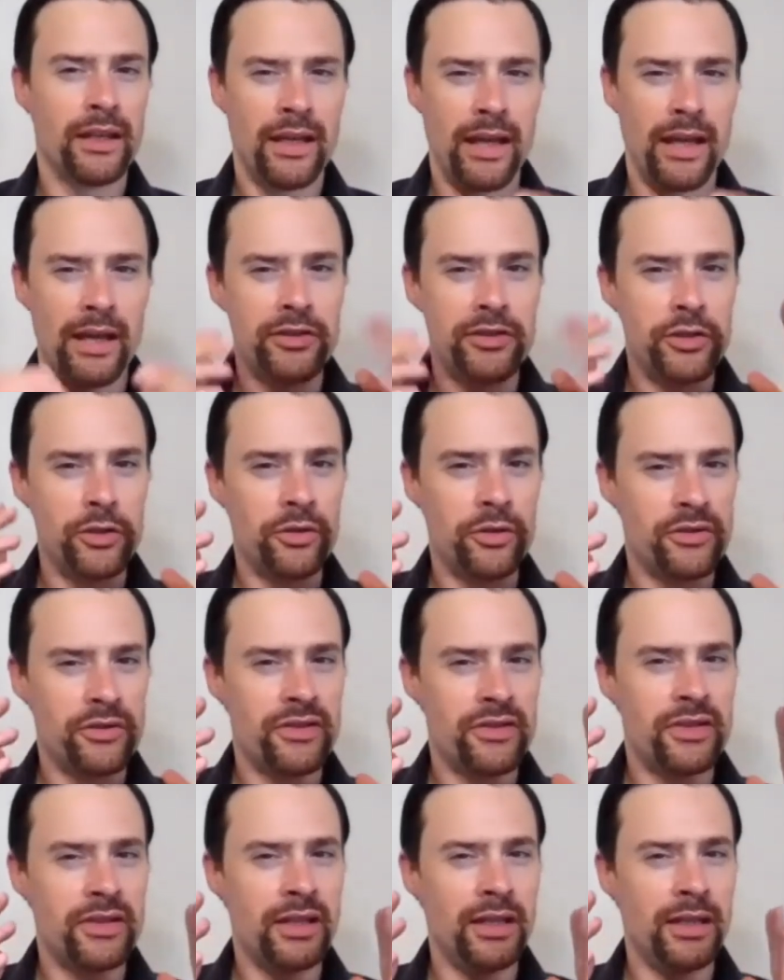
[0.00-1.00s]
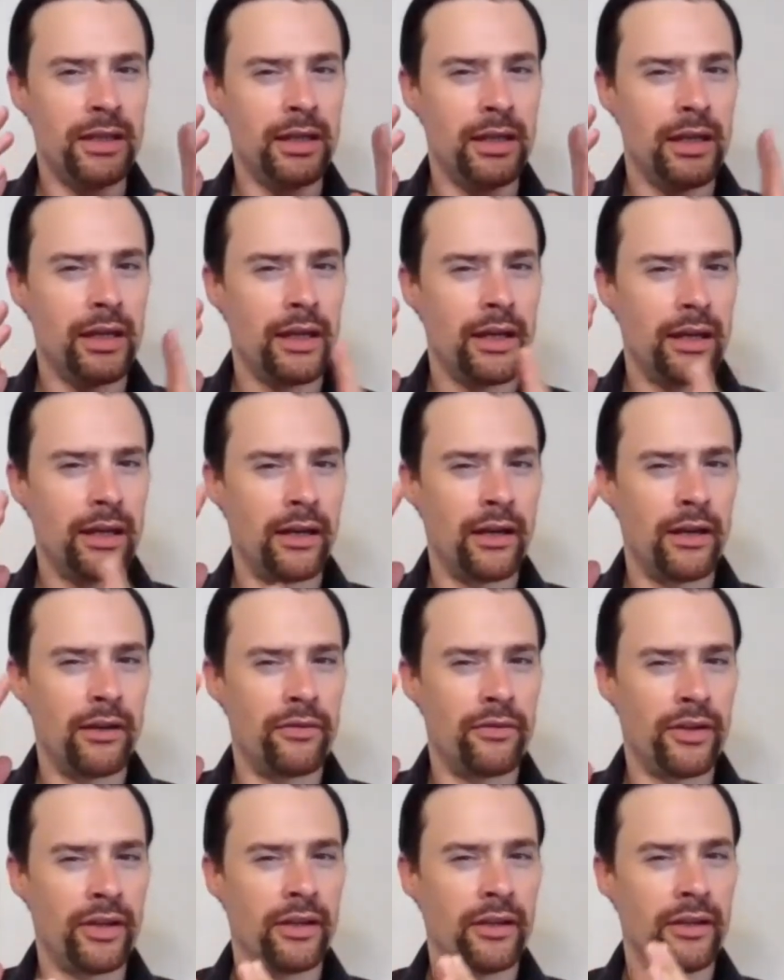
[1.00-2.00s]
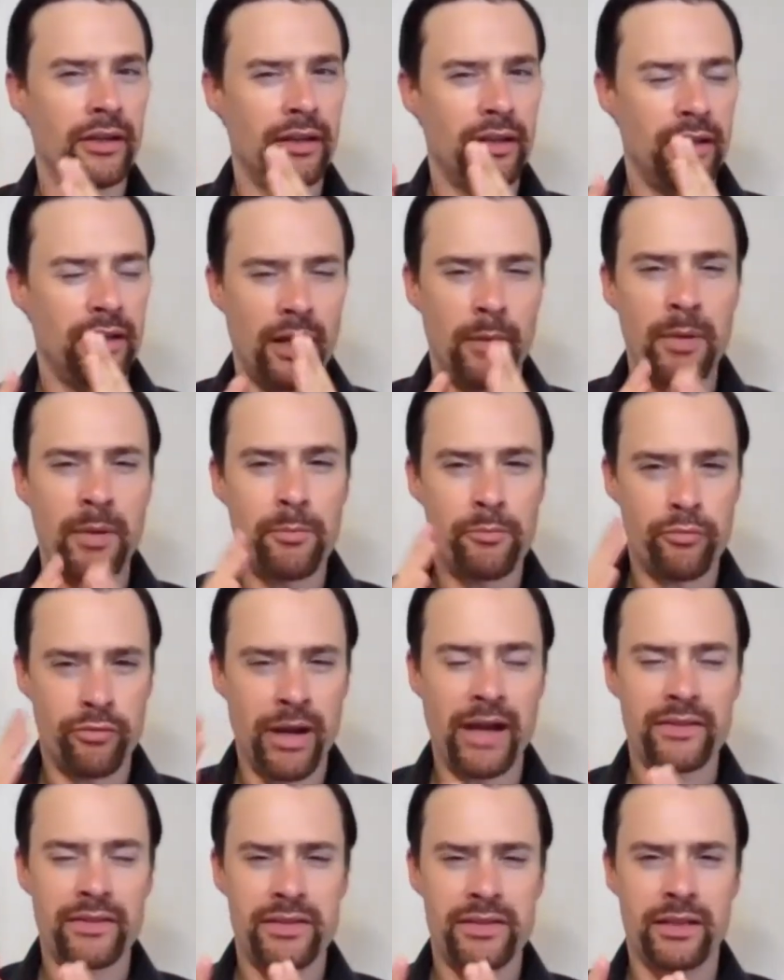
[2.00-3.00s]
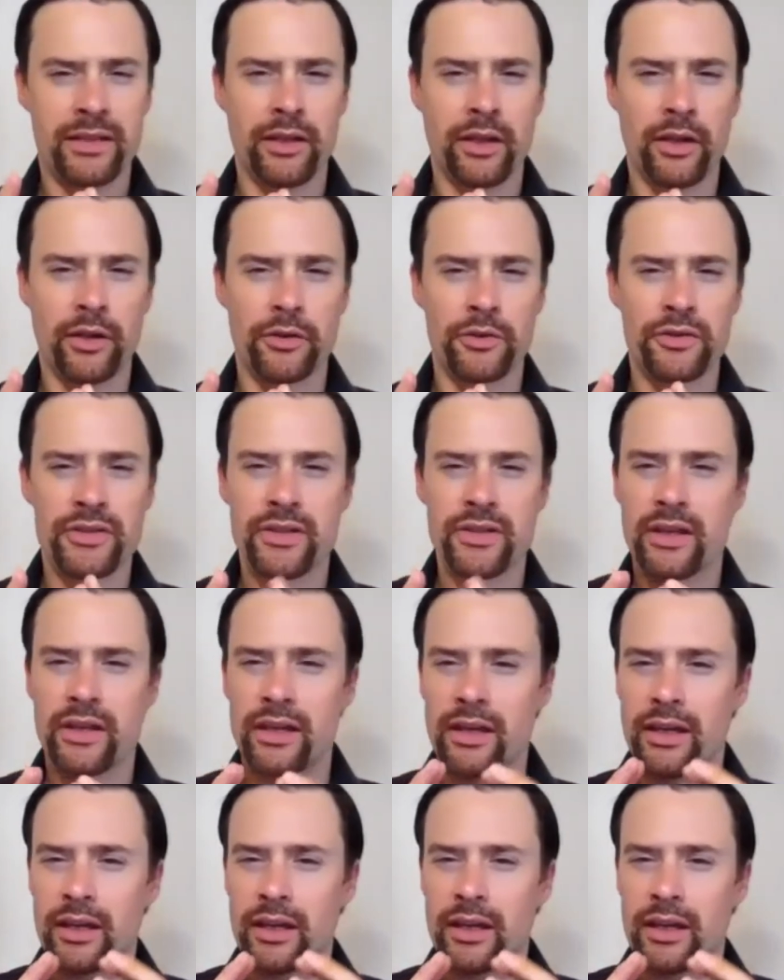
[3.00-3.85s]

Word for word: As you can see, I've uh, I've been practicing those,